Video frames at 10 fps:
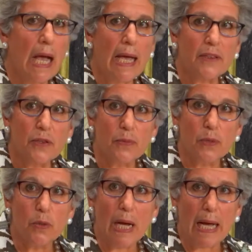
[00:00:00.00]
And
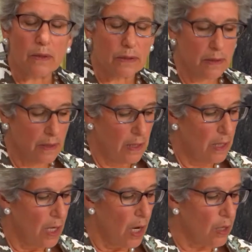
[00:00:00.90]
throughout,
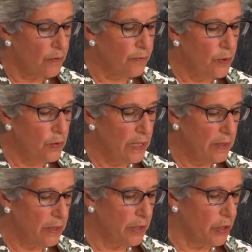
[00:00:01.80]
our food
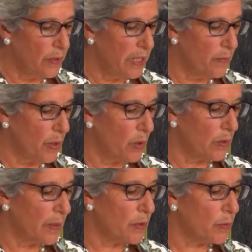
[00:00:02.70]
insecurity
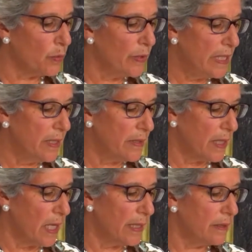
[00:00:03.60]
programs were
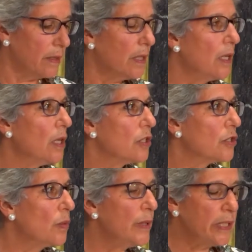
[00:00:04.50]
redesigned
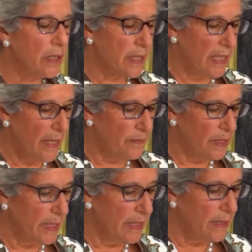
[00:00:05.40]
so we could
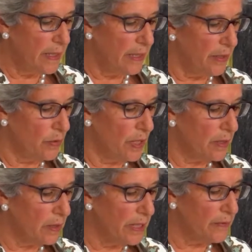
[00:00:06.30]
safely continue to
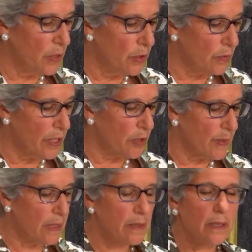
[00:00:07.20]
deliver
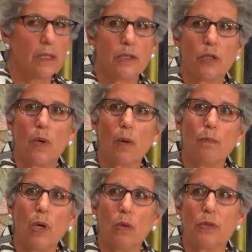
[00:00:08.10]
nourishment to our
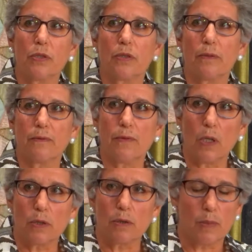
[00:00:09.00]
most
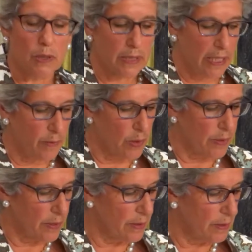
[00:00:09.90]
vulnerable neighbors.